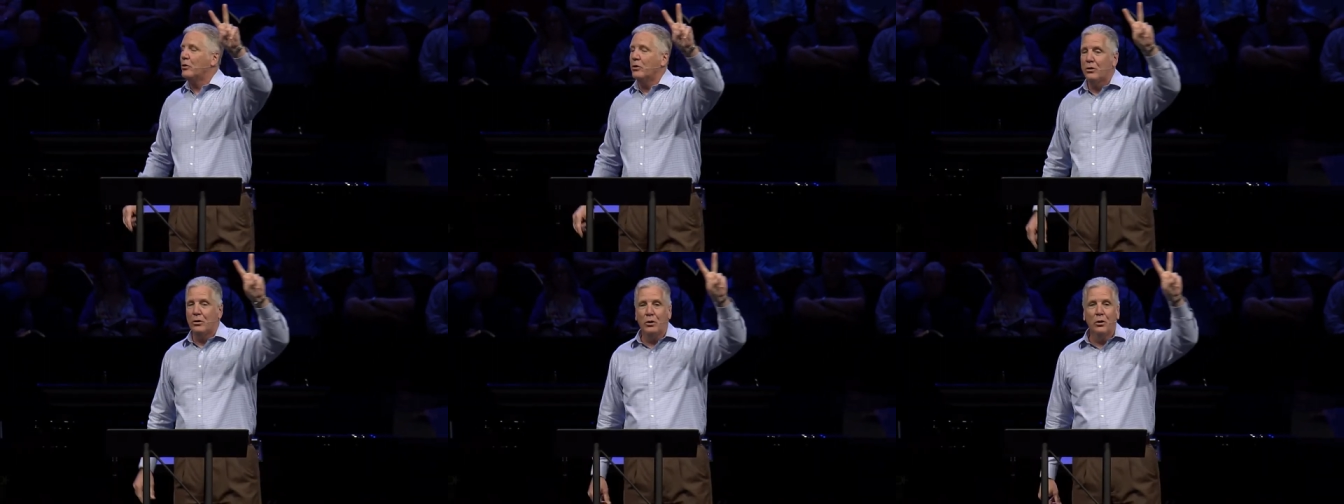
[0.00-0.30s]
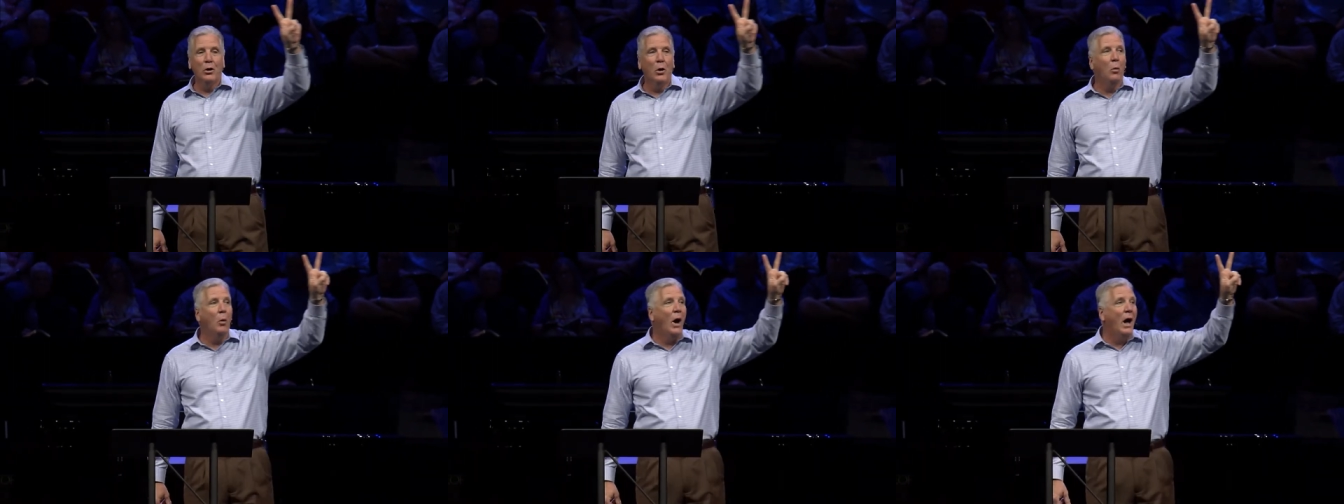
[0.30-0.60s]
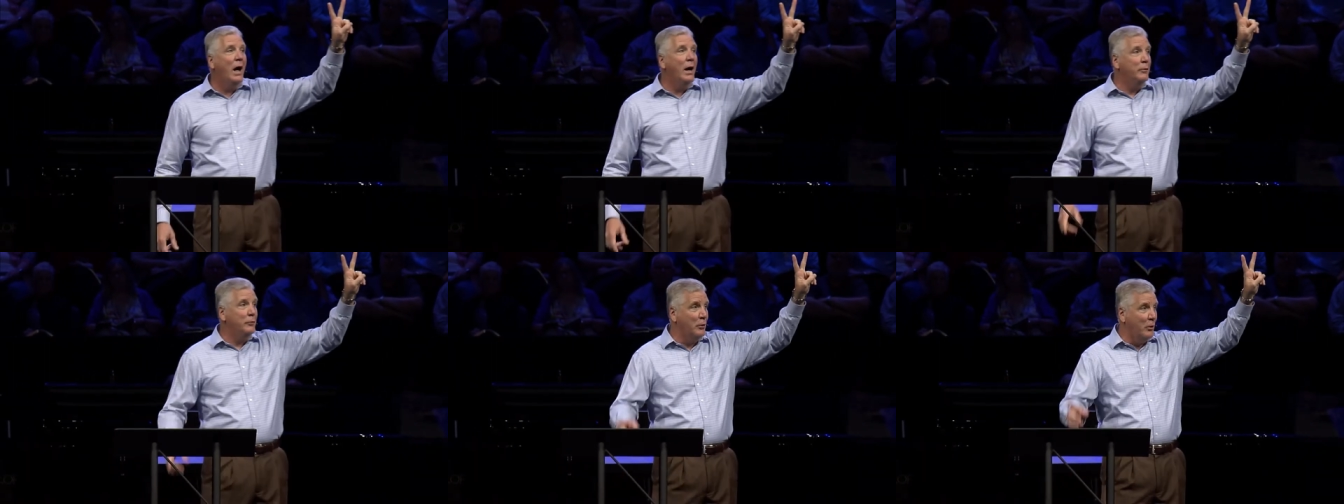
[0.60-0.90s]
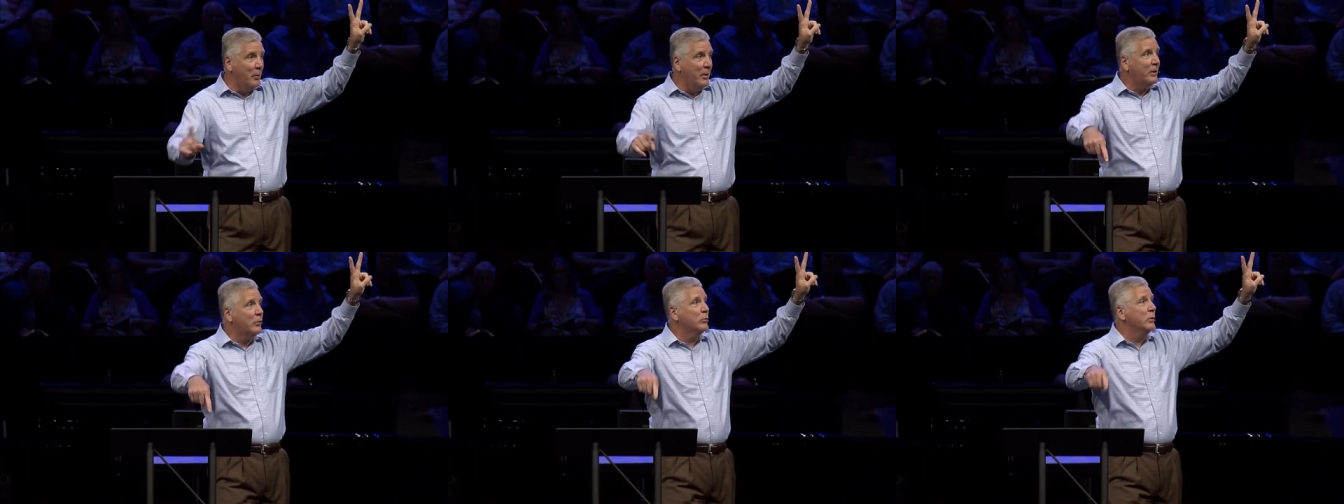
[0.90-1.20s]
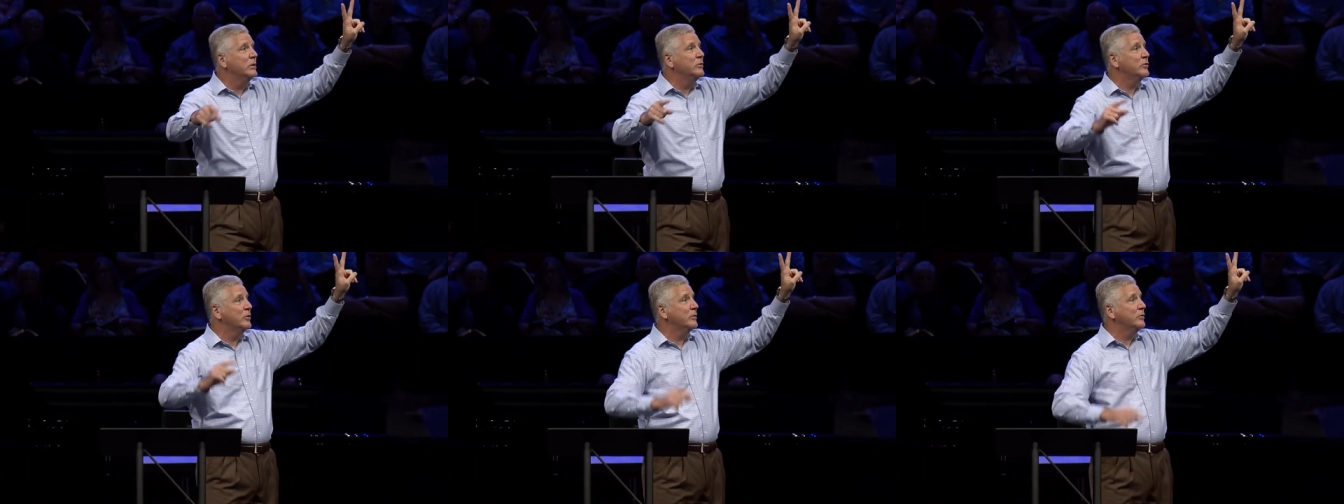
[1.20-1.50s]
You know why? If you go back and
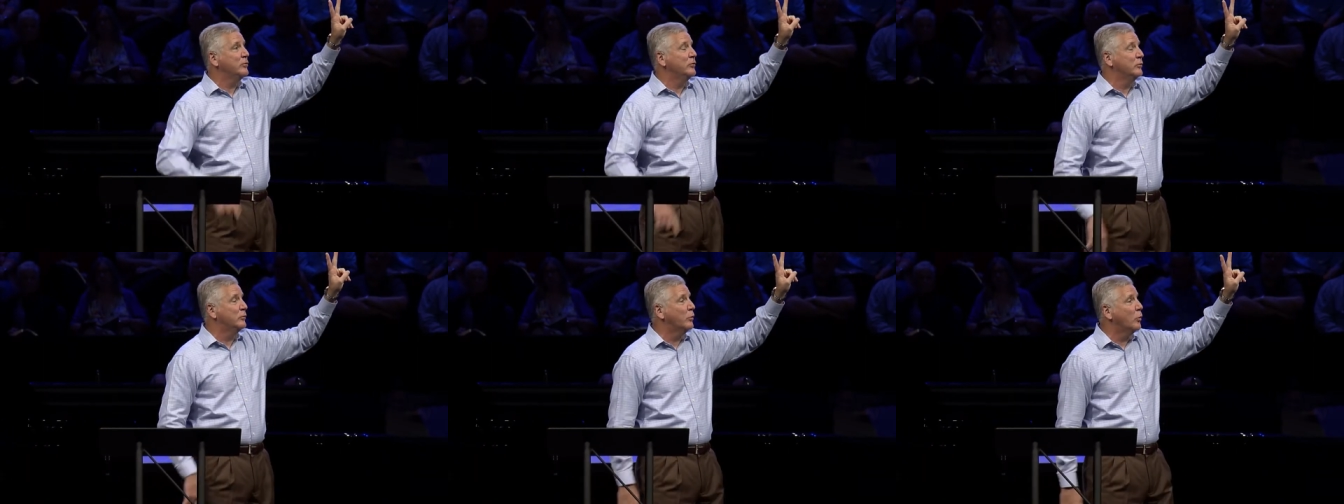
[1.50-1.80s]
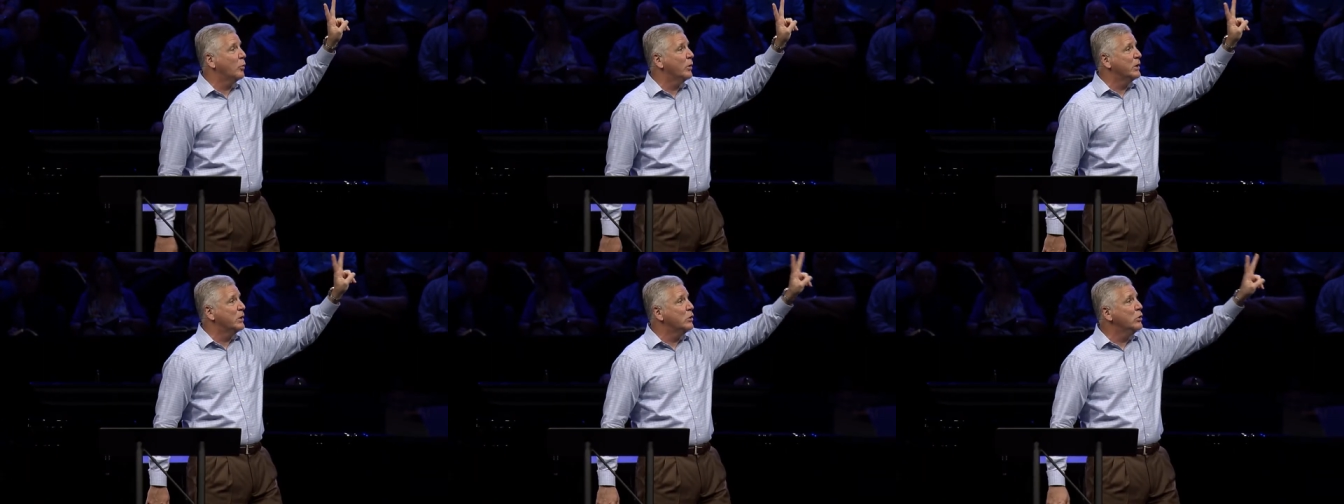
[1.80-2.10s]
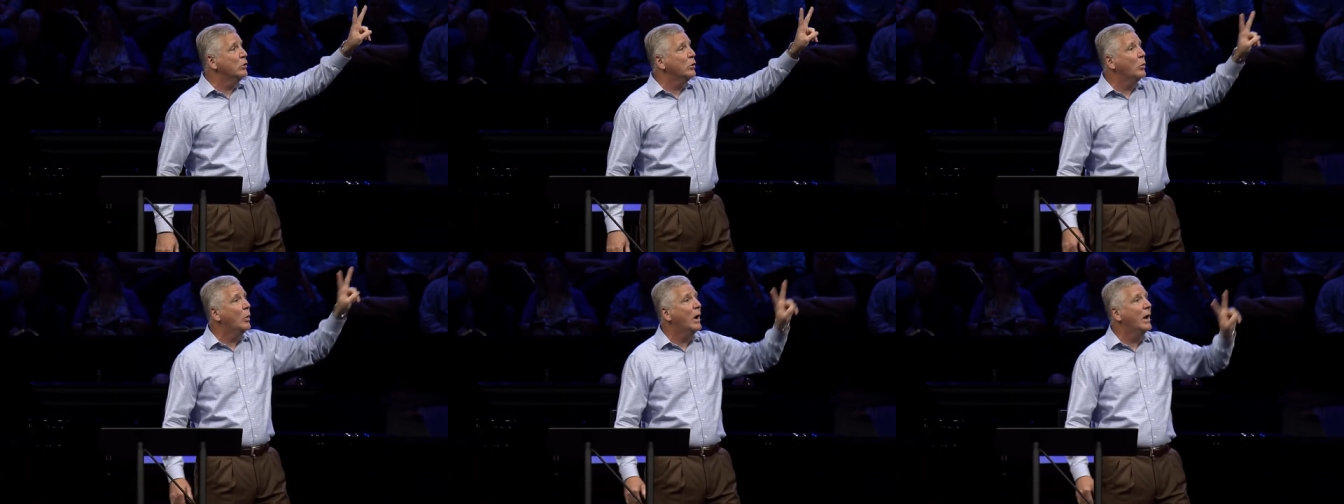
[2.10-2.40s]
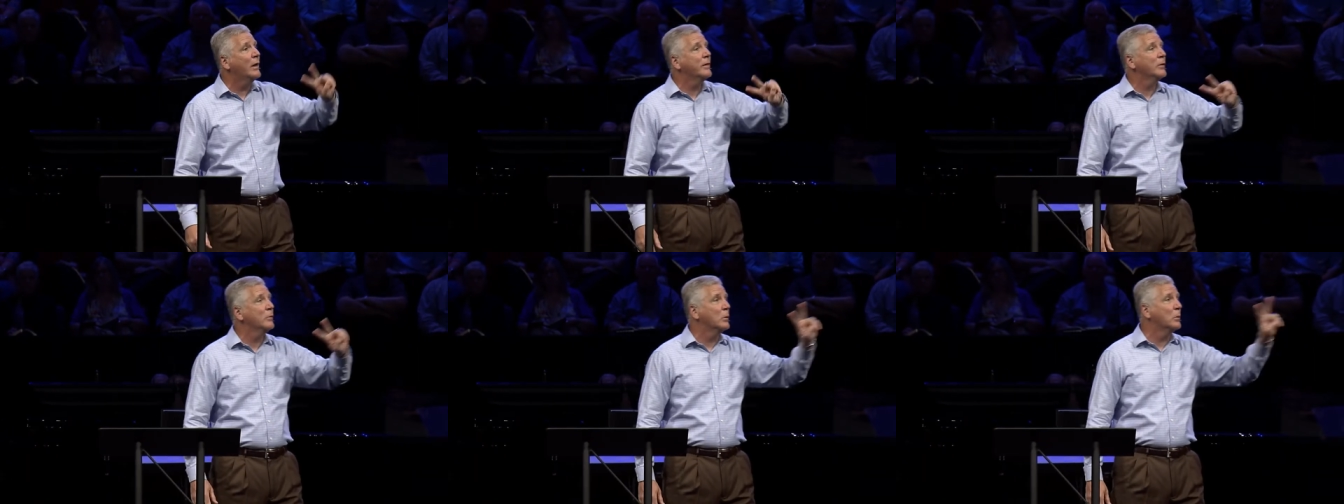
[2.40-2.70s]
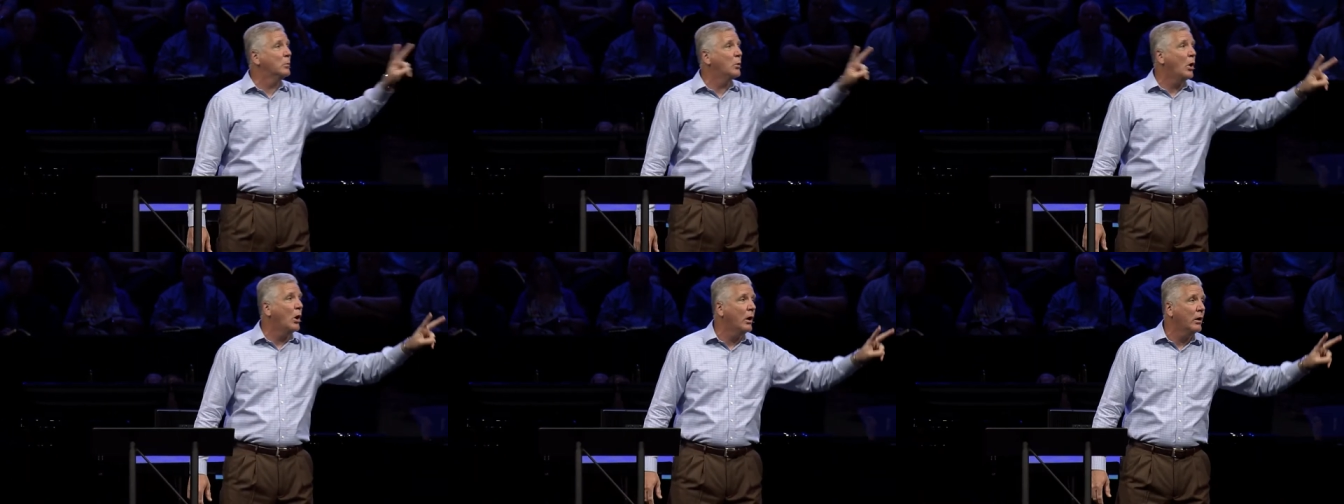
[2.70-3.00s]
read Genesis 40, you know why they were
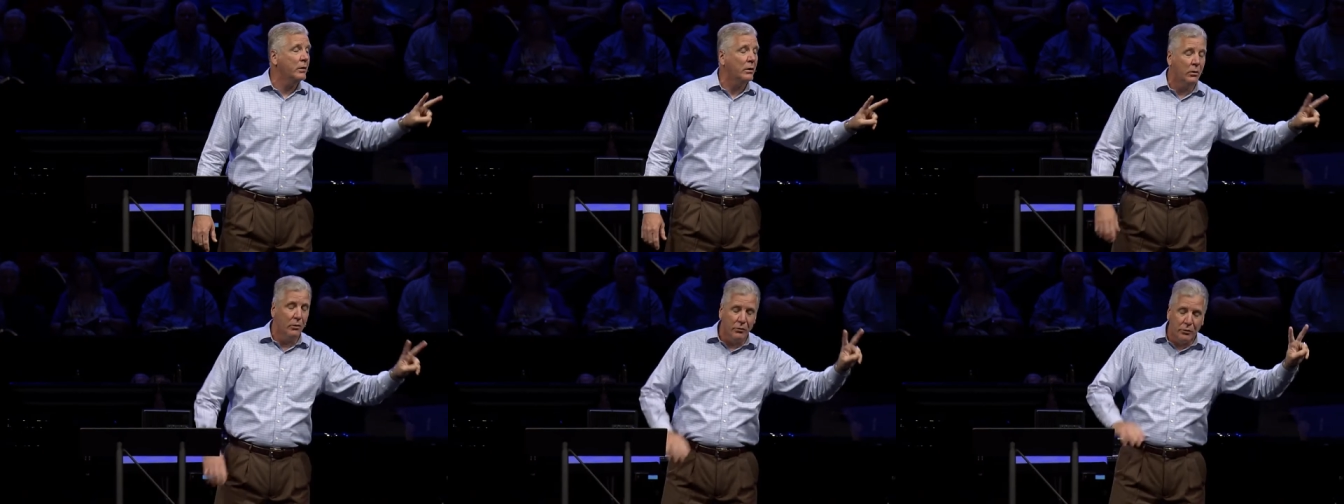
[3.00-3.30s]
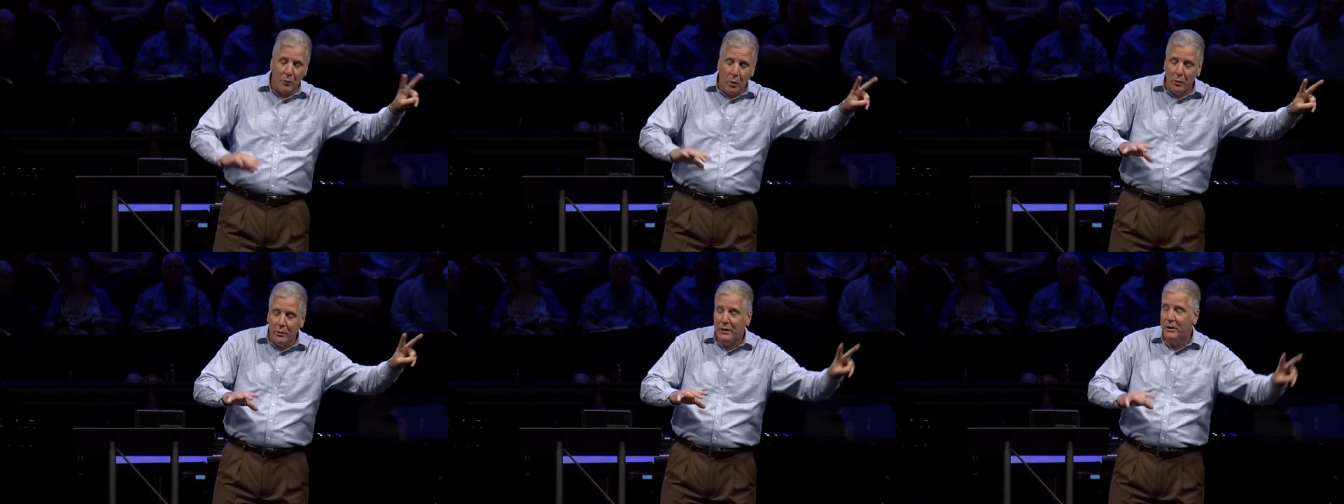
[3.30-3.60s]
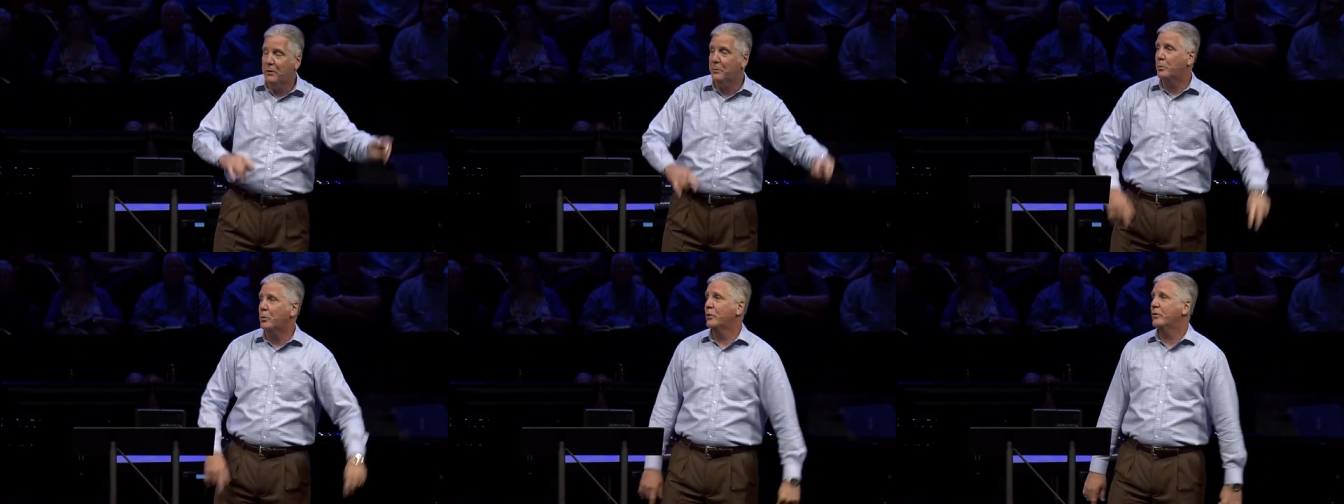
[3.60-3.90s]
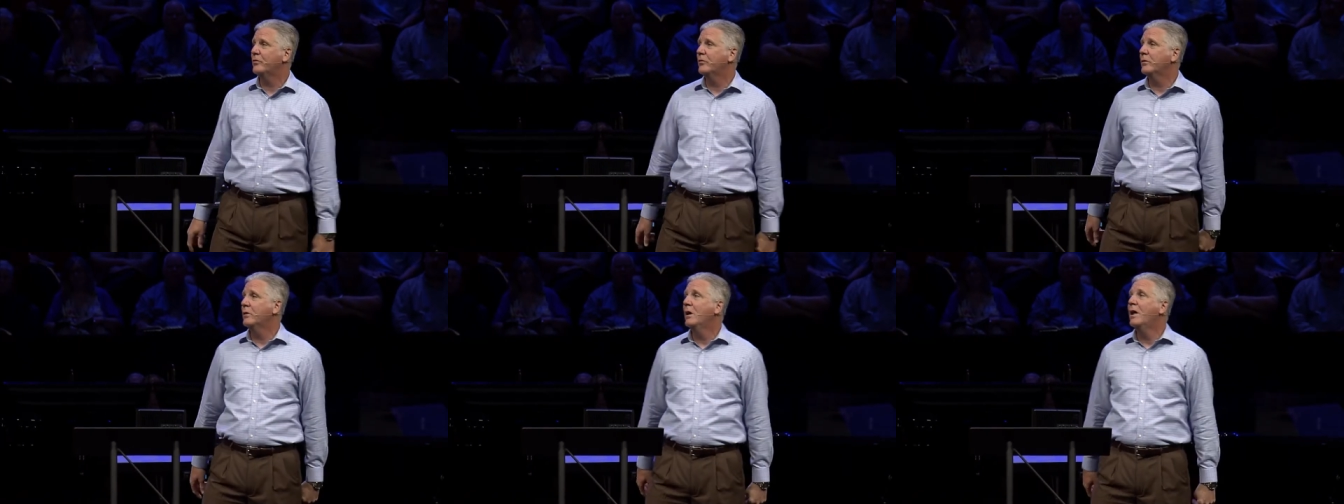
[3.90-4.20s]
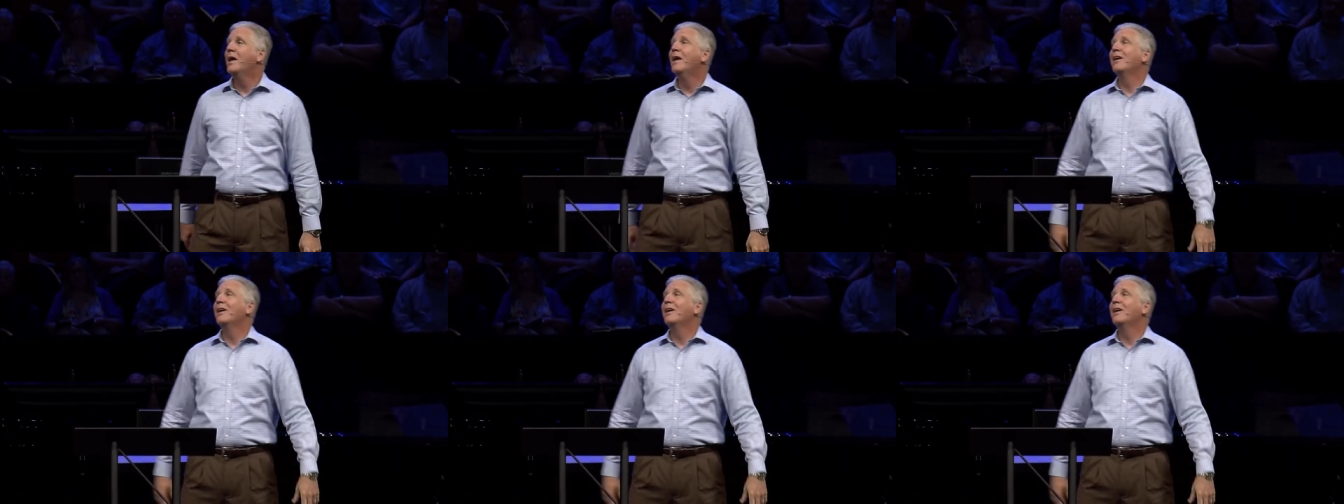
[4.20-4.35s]
brought or thrown into prison?